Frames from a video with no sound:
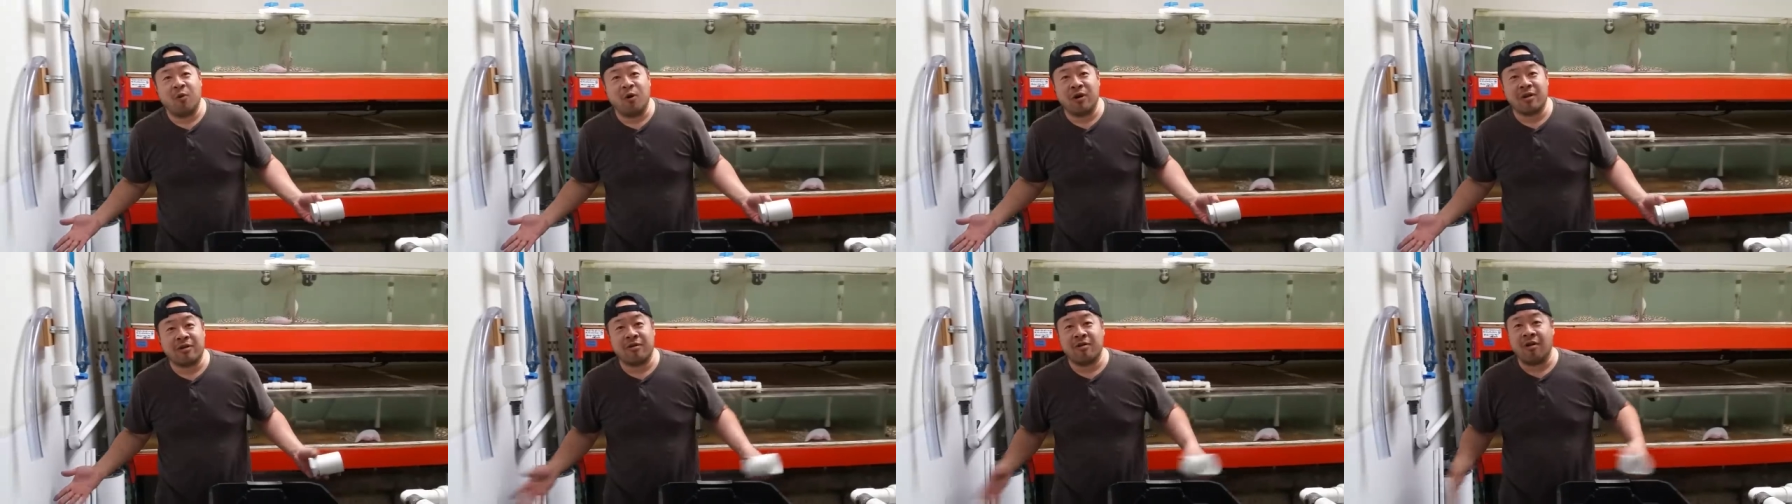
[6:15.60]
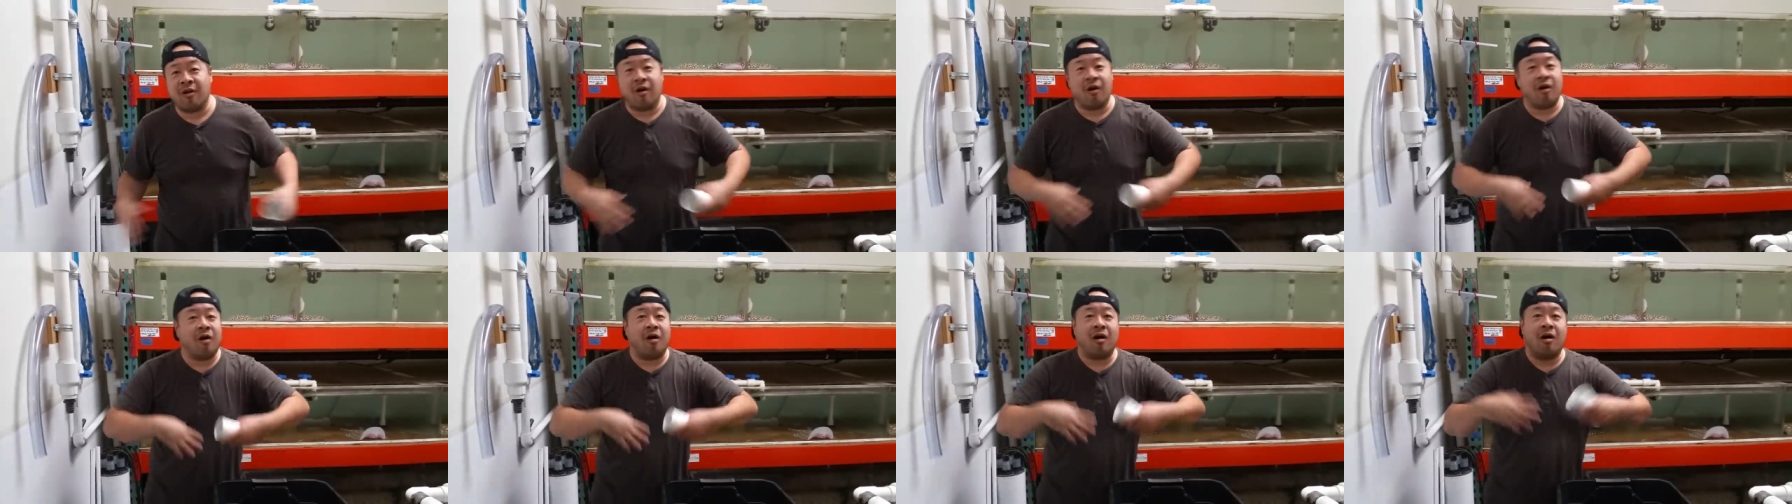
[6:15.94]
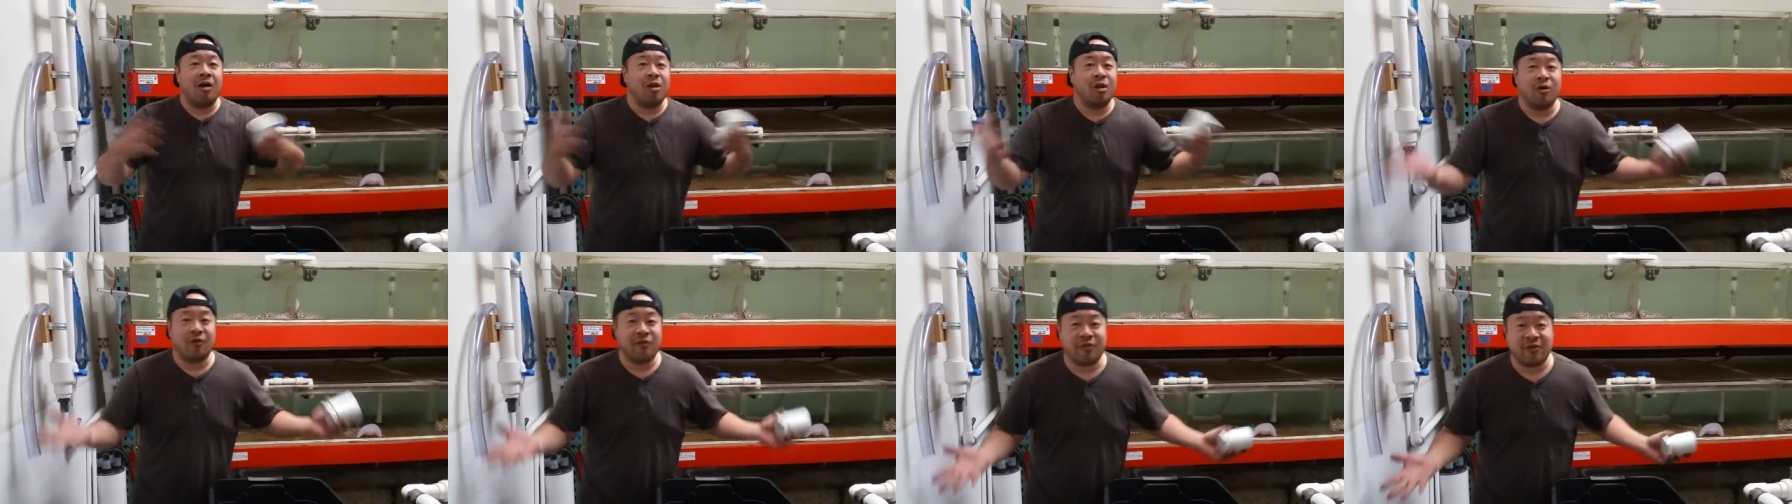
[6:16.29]
water
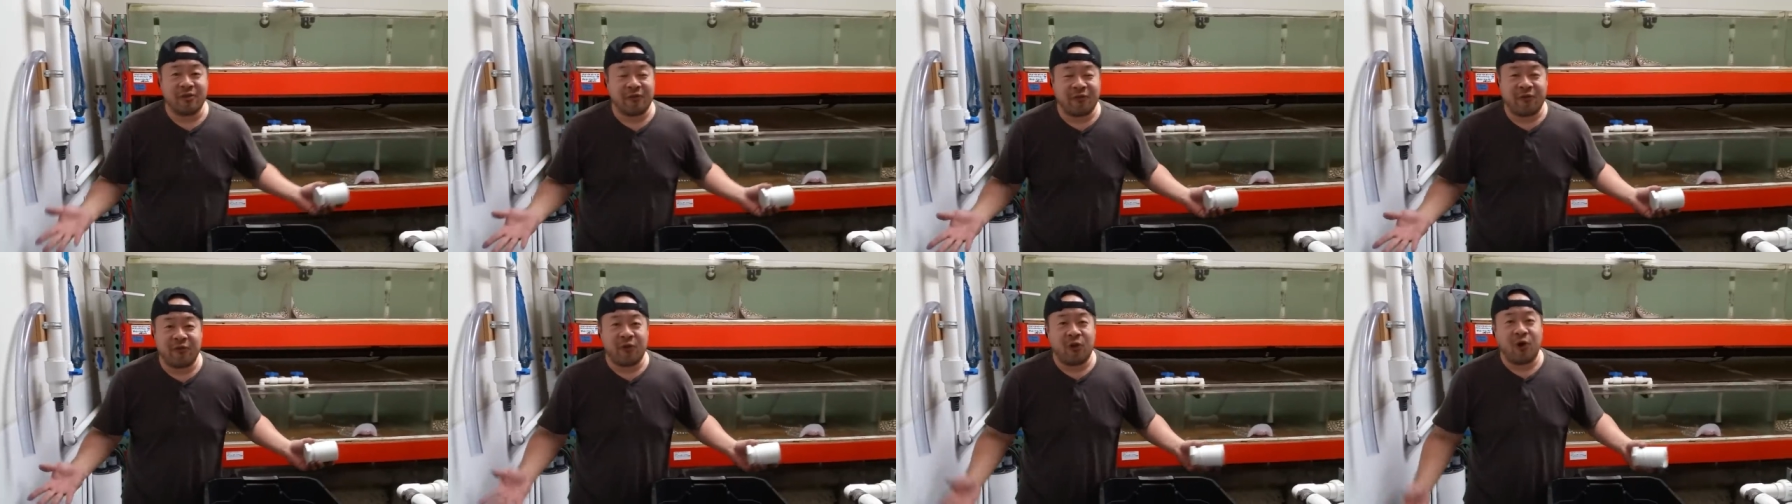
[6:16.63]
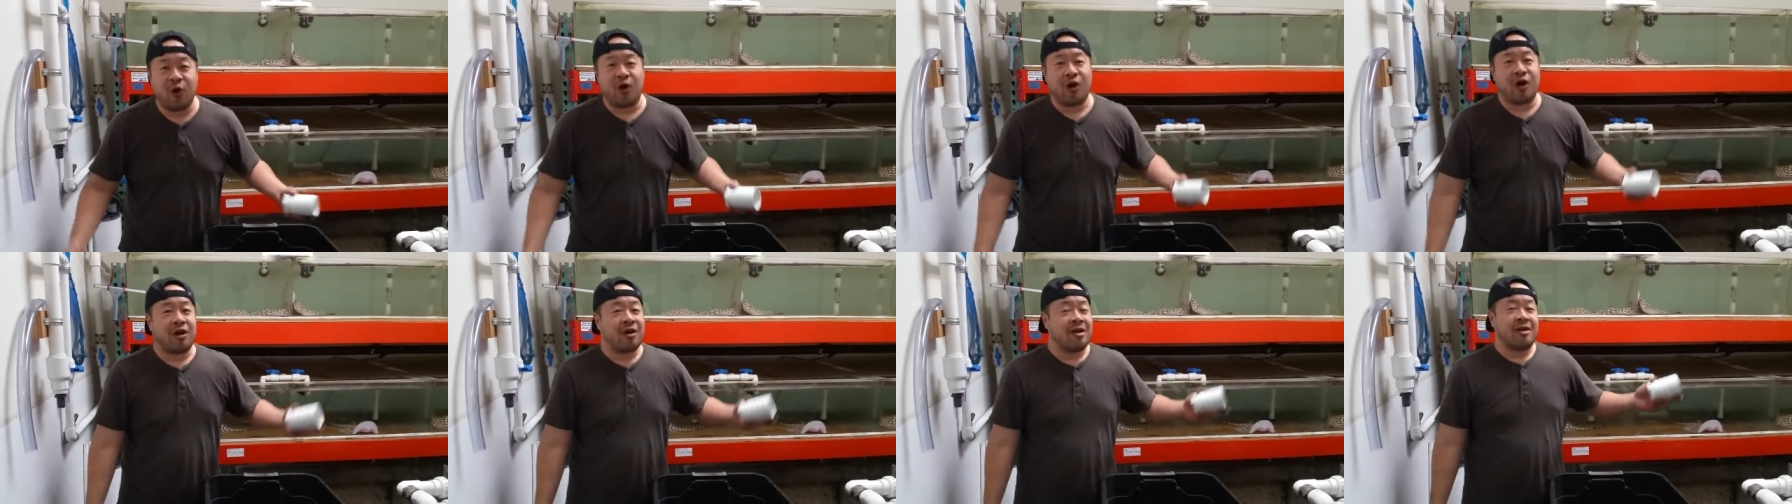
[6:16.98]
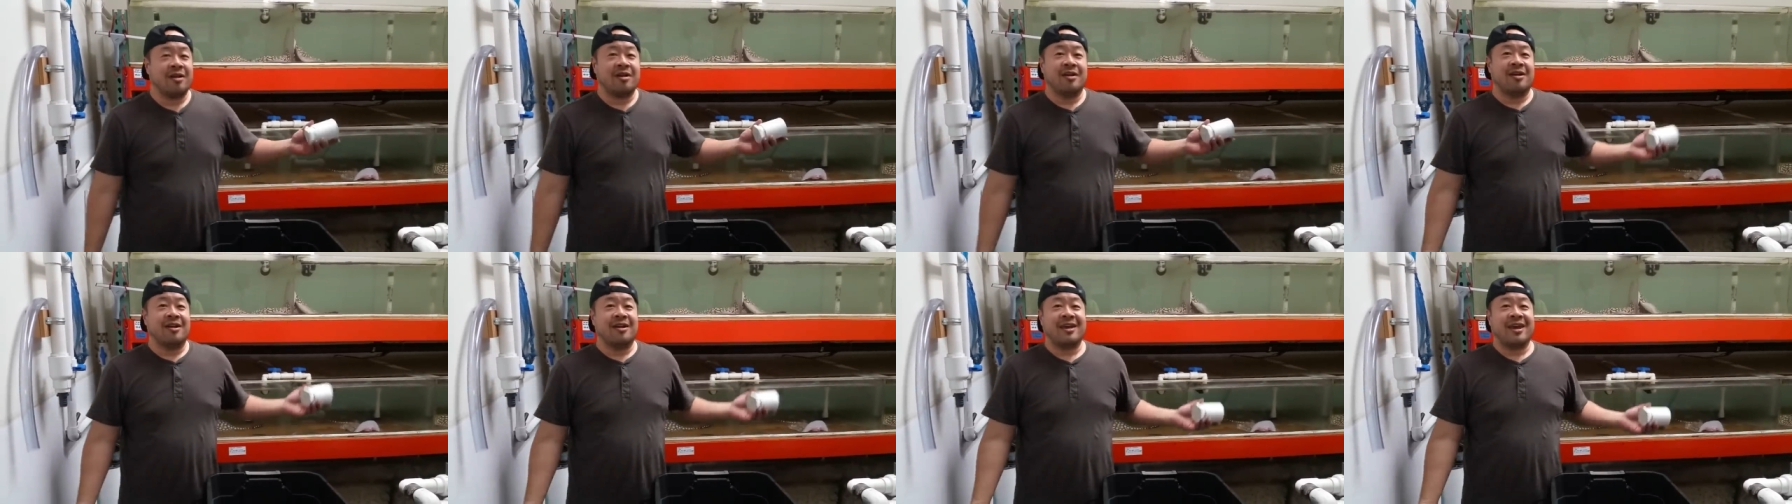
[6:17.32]
all over the floor,
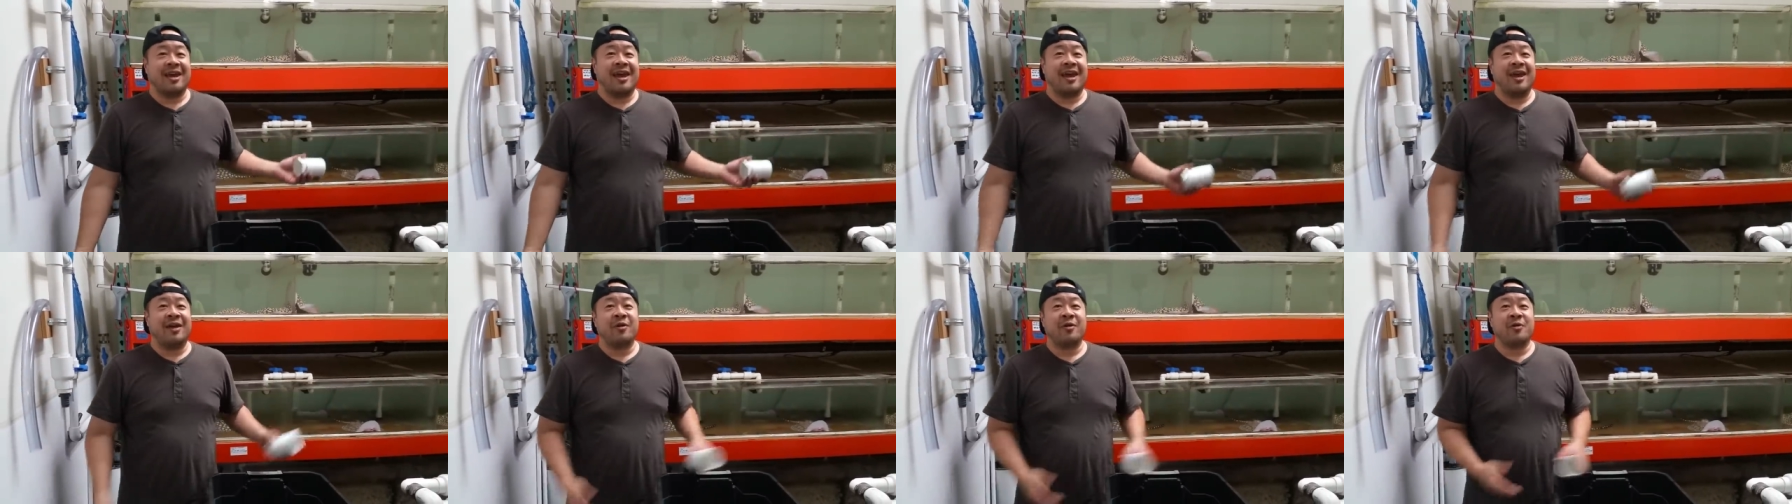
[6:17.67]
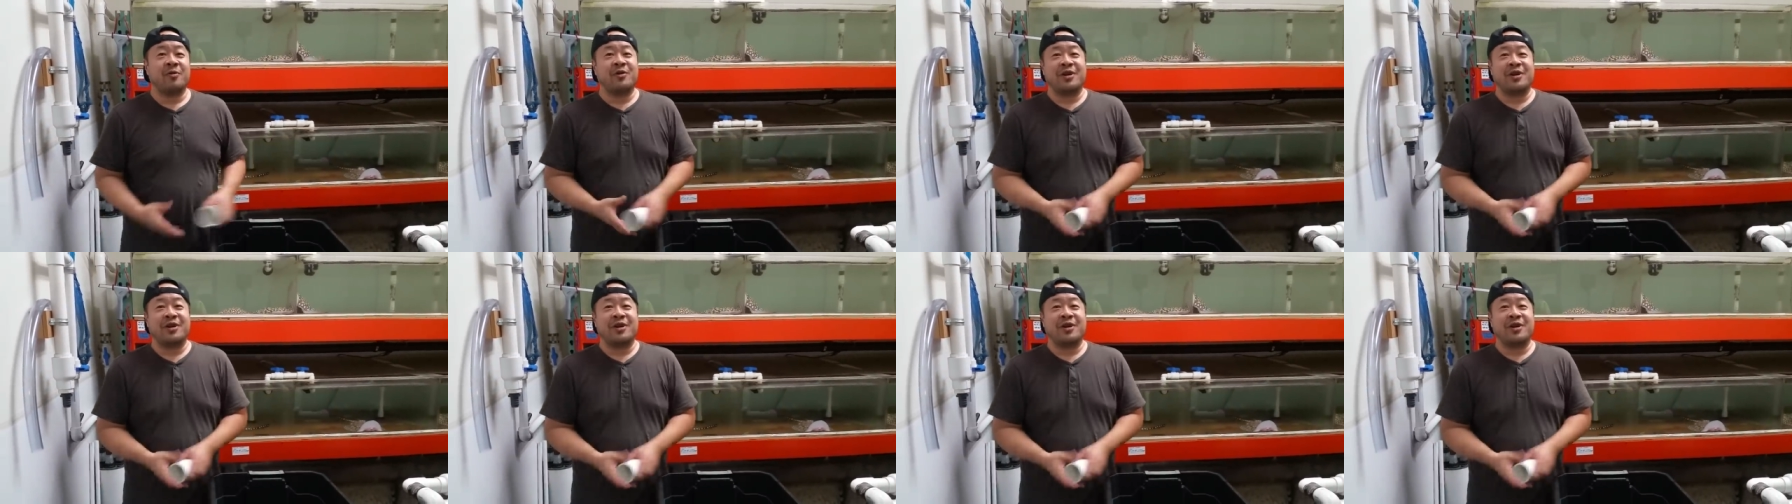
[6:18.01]
okay?